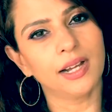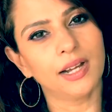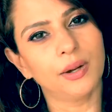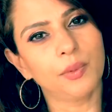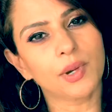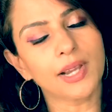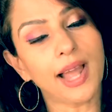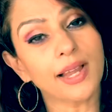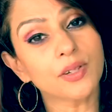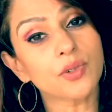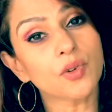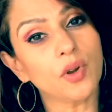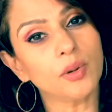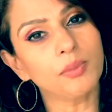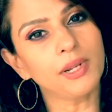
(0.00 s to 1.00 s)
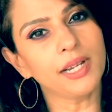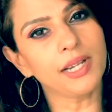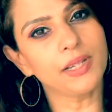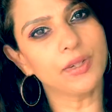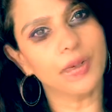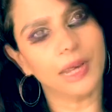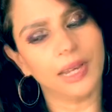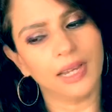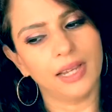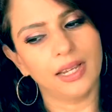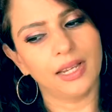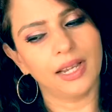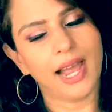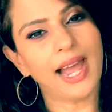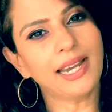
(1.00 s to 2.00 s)
would like to normally do.
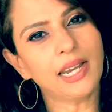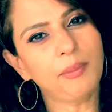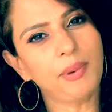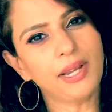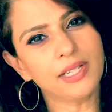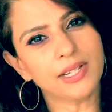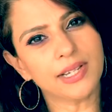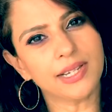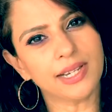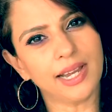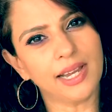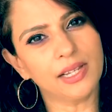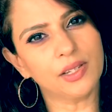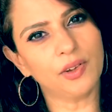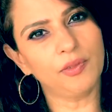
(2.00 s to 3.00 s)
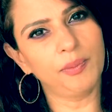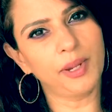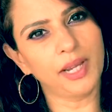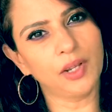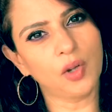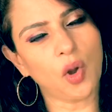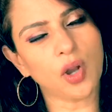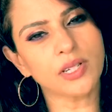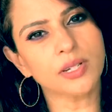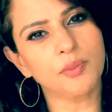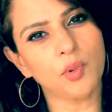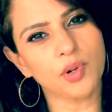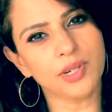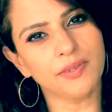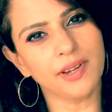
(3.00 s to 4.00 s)
Had it been just a case of being not
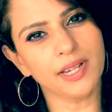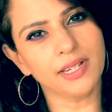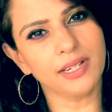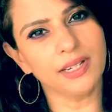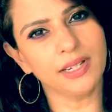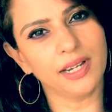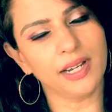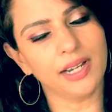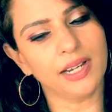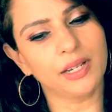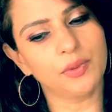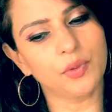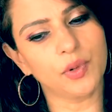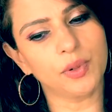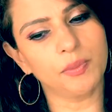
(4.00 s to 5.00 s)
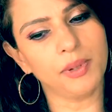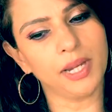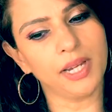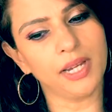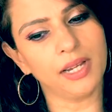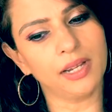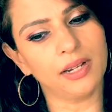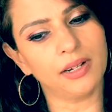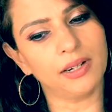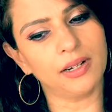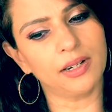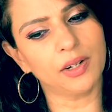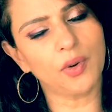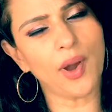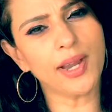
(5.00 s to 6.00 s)
motivated, it would be
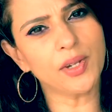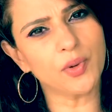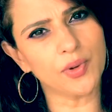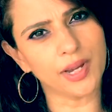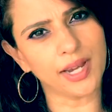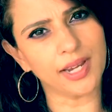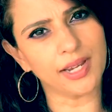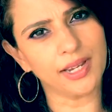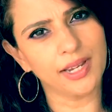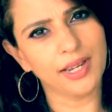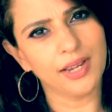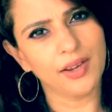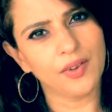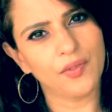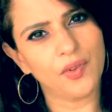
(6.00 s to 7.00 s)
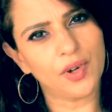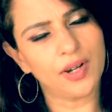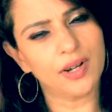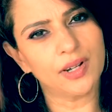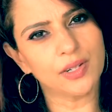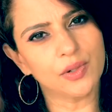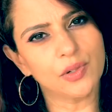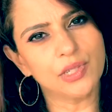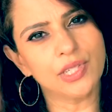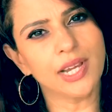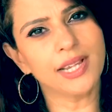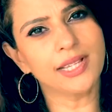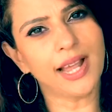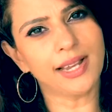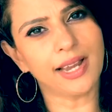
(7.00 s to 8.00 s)
quite okay for her to
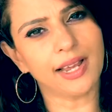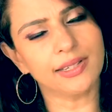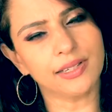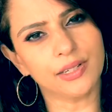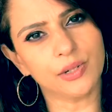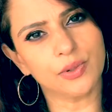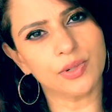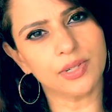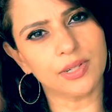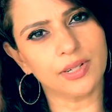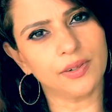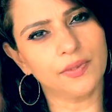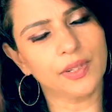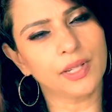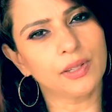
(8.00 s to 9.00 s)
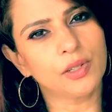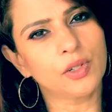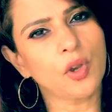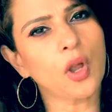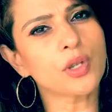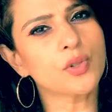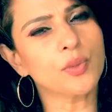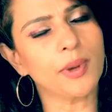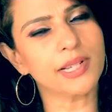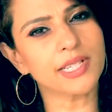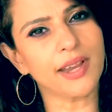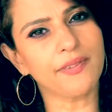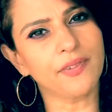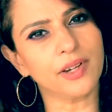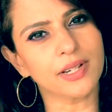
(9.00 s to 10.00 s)
change that attitude with not too much
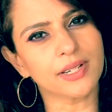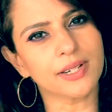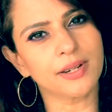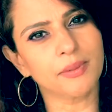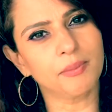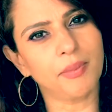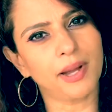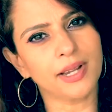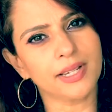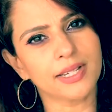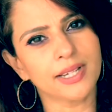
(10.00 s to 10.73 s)
effort. But